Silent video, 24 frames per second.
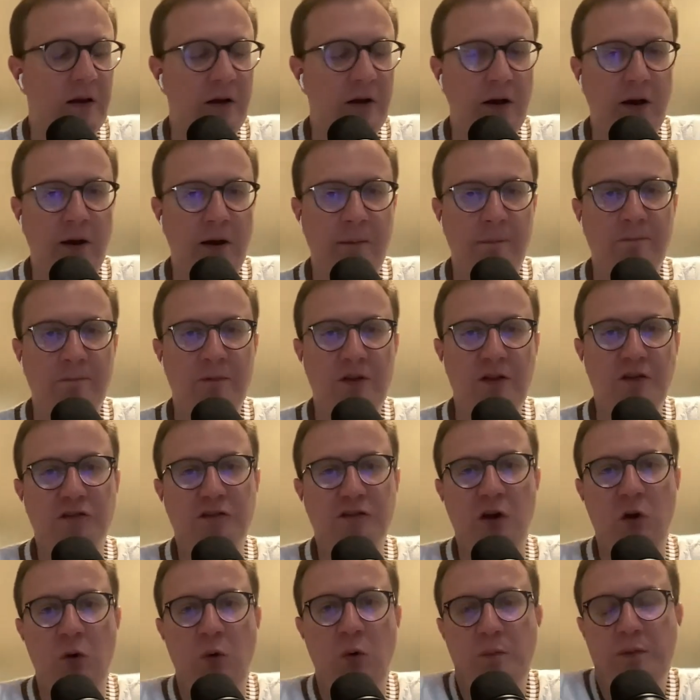Um, and
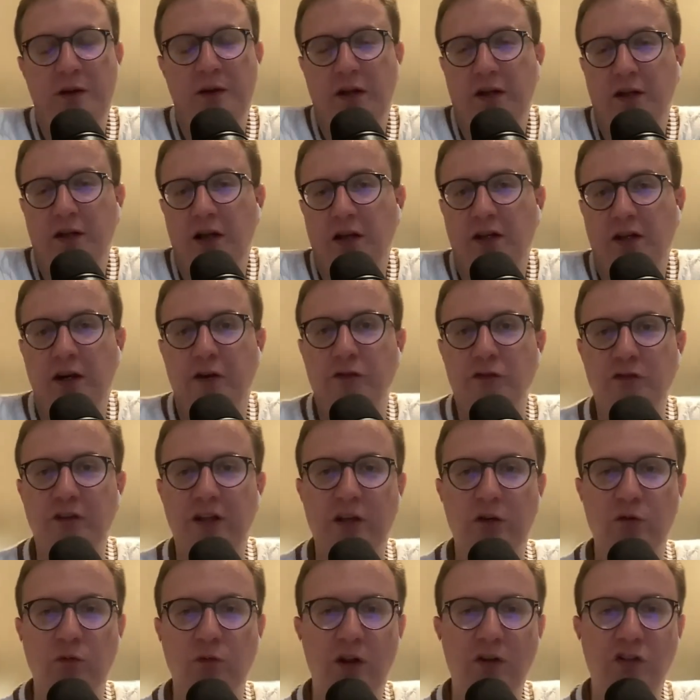so, I mean, a, a country
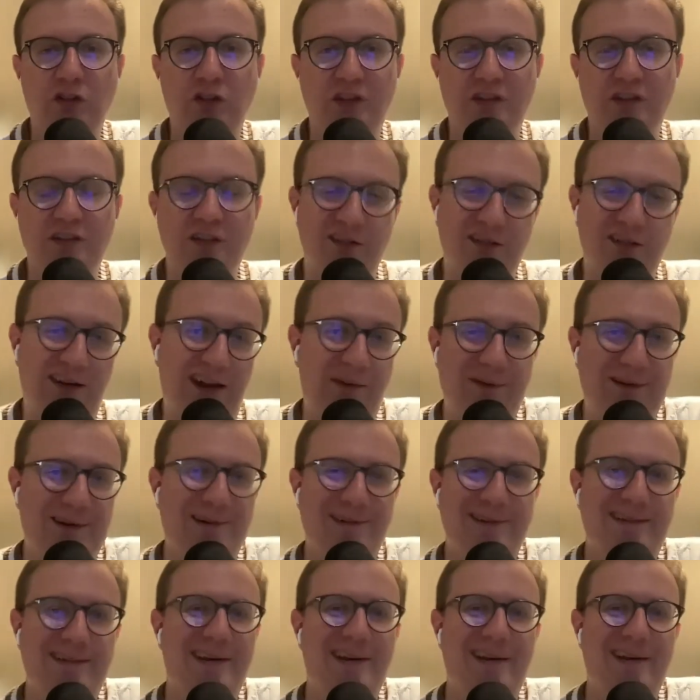like Russia that says, all right, we
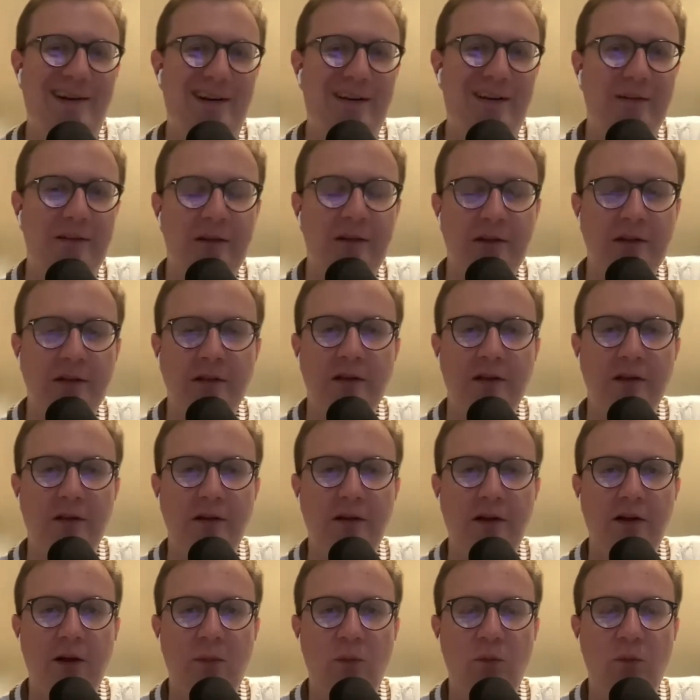don't care
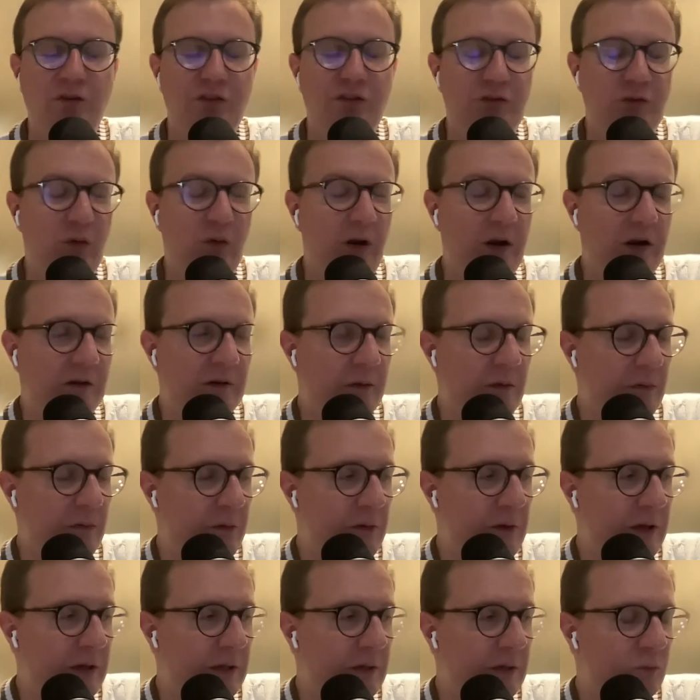uh, we'll just run our own
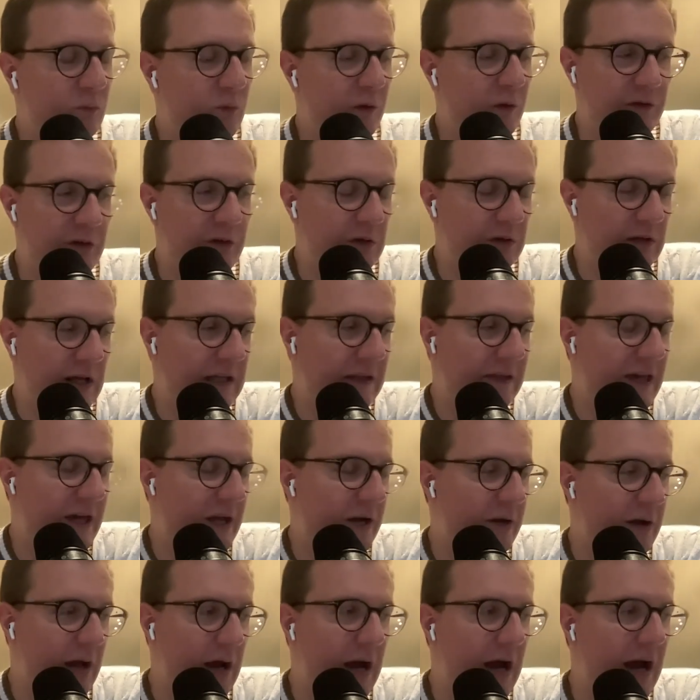thing, whether you like
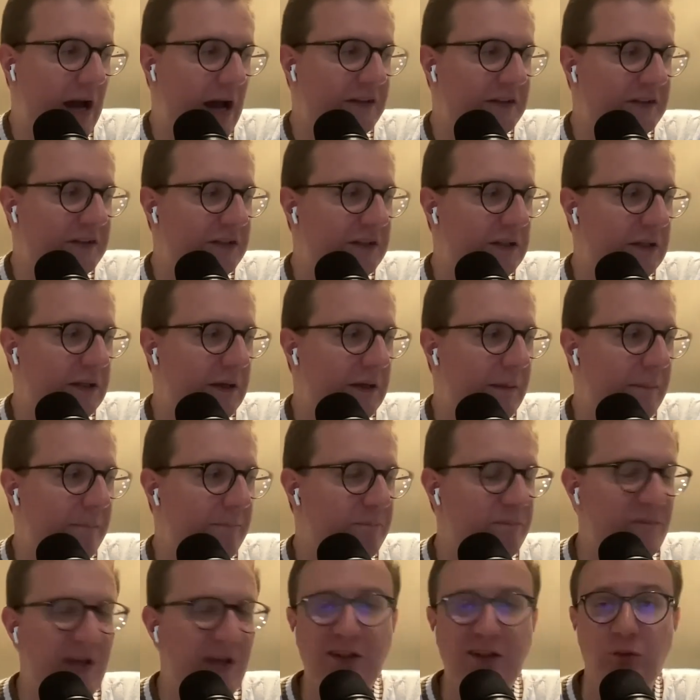that or not.
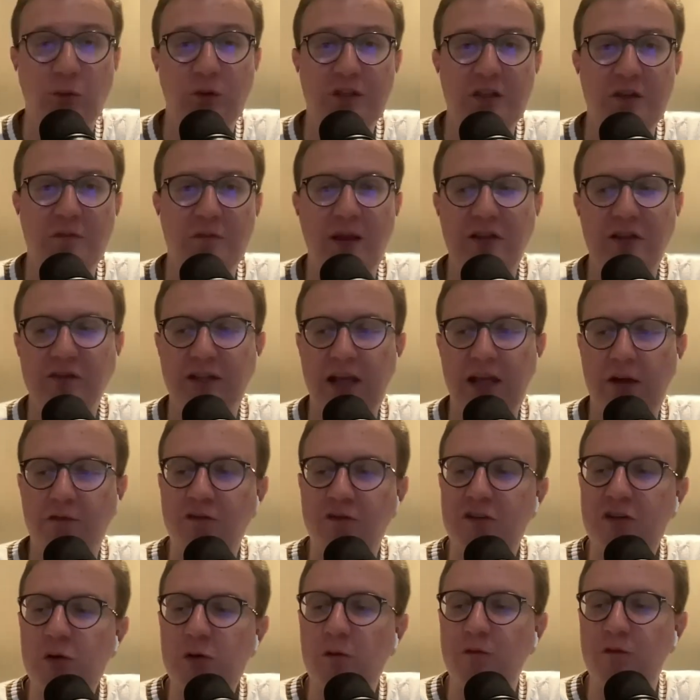Um, that's what you basically have
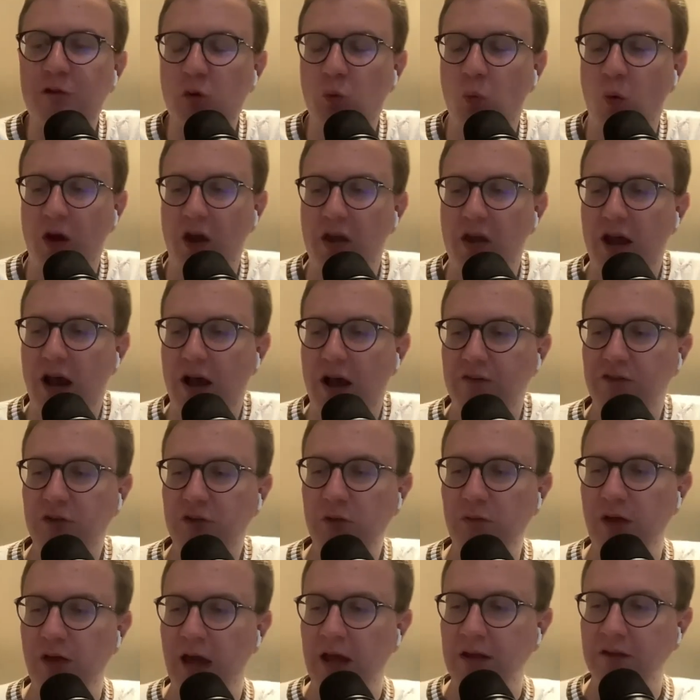to do if you want to not
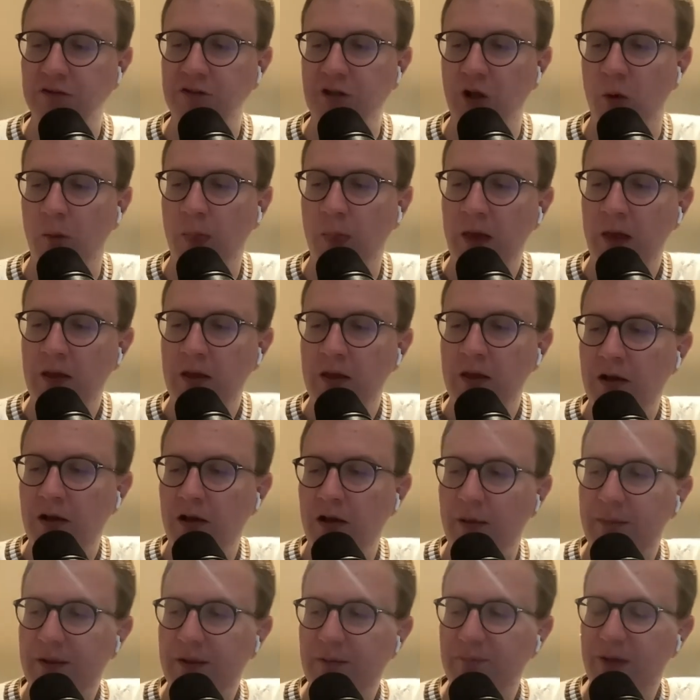do that. So,
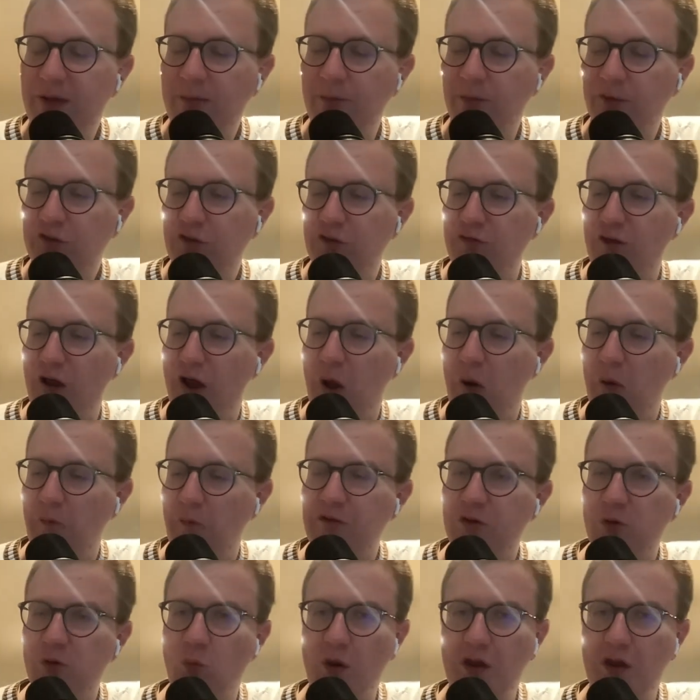I mean, people should know if
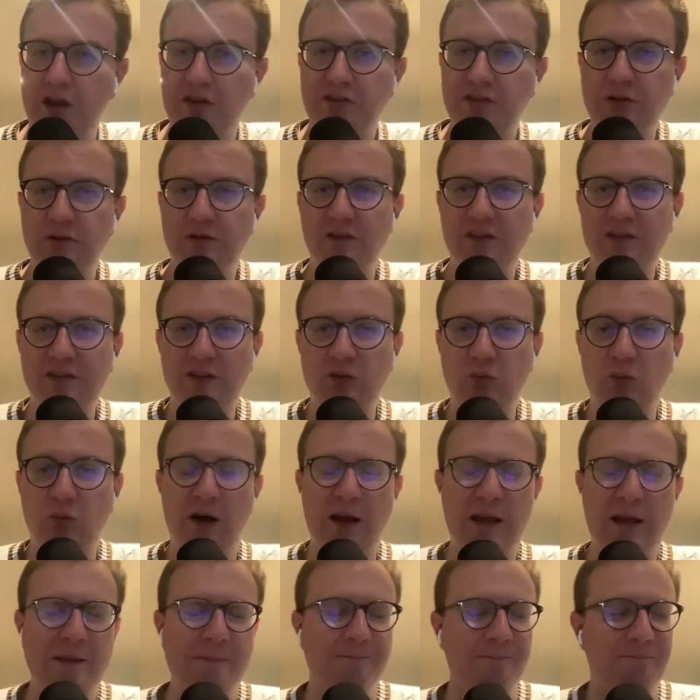you want to do this is
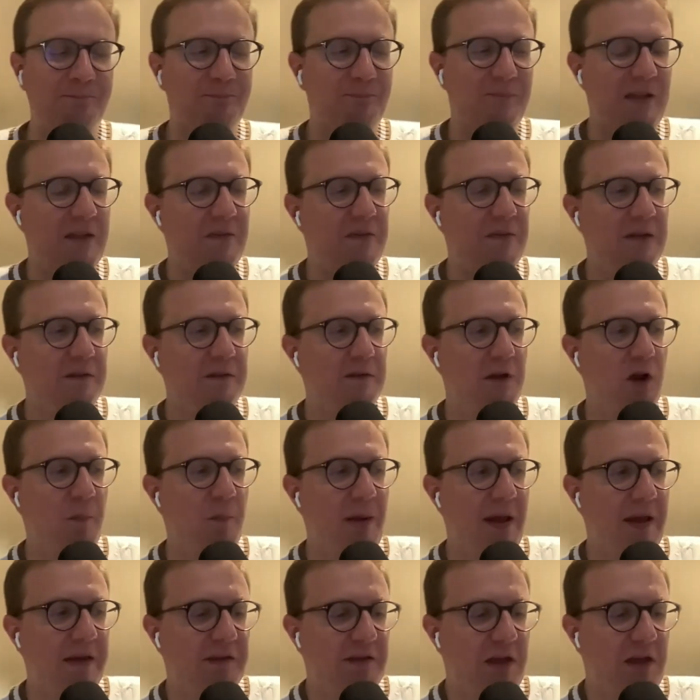why I think
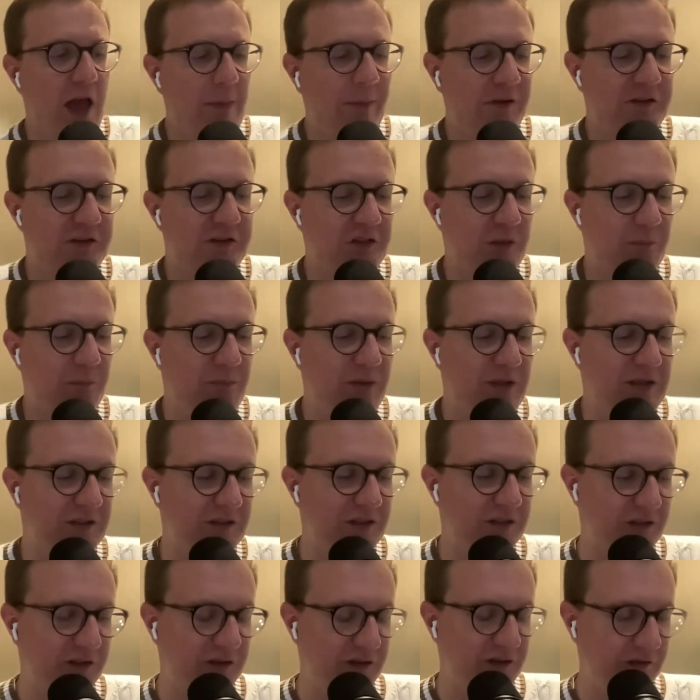Nomad Capitalist as a
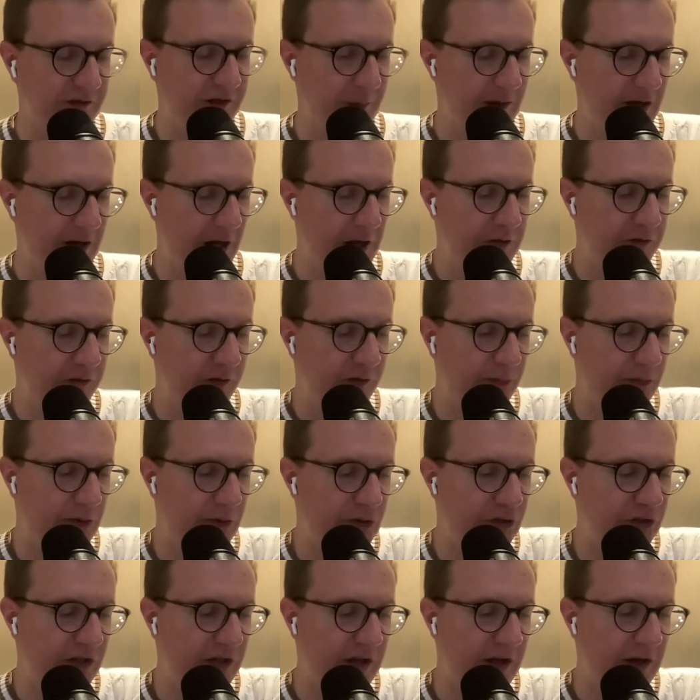business is a little bit
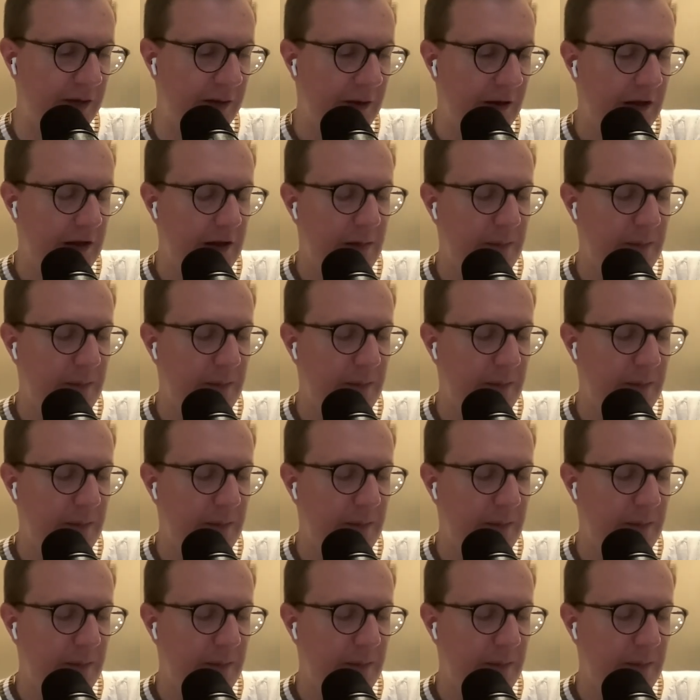underappreciated.